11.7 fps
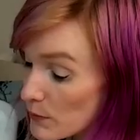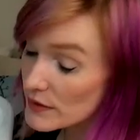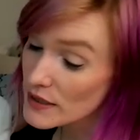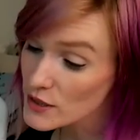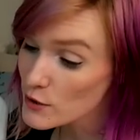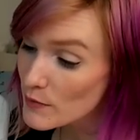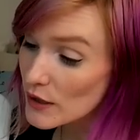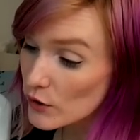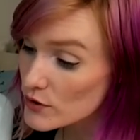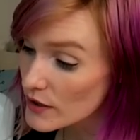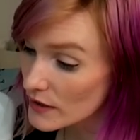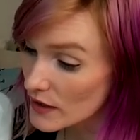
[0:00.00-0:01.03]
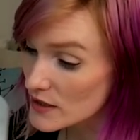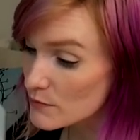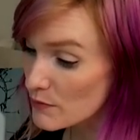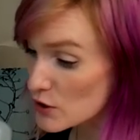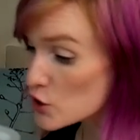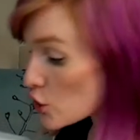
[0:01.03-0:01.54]
But this to me looks like it's
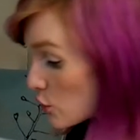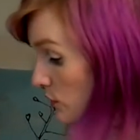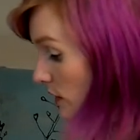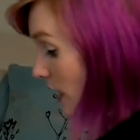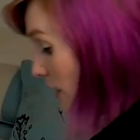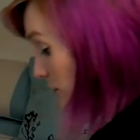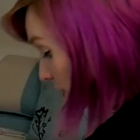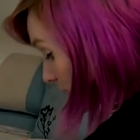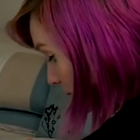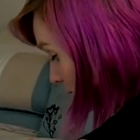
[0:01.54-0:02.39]
been chewed heavily.